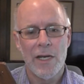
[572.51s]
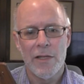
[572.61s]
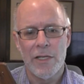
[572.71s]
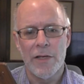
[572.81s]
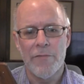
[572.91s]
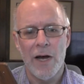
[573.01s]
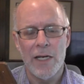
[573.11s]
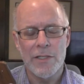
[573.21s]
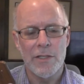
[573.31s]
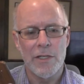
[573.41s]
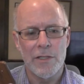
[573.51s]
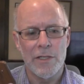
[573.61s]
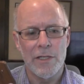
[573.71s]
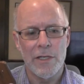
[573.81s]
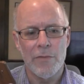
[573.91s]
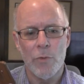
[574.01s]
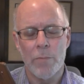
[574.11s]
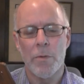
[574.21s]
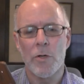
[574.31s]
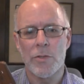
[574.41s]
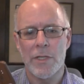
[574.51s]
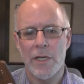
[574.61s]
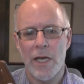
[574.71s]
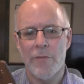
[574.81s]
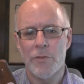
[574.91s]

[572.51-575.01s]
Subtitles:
The advice that the one person gave